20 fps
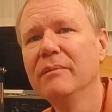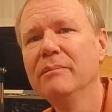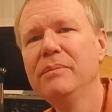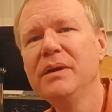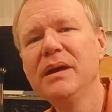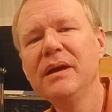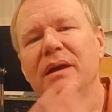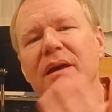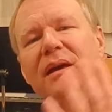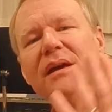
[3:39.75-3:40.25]

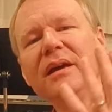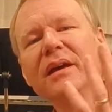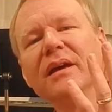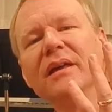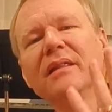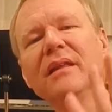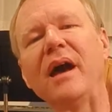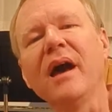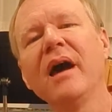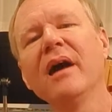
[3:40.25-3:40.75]
Being
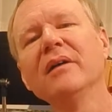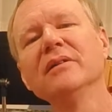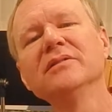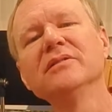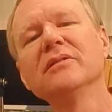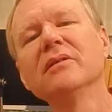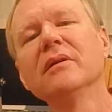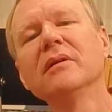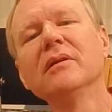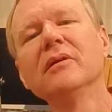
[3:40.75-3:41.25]
in the
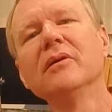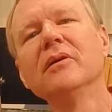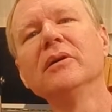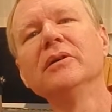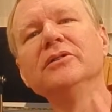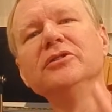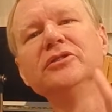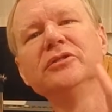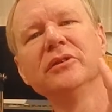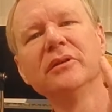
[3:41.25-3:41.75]
house of the Lord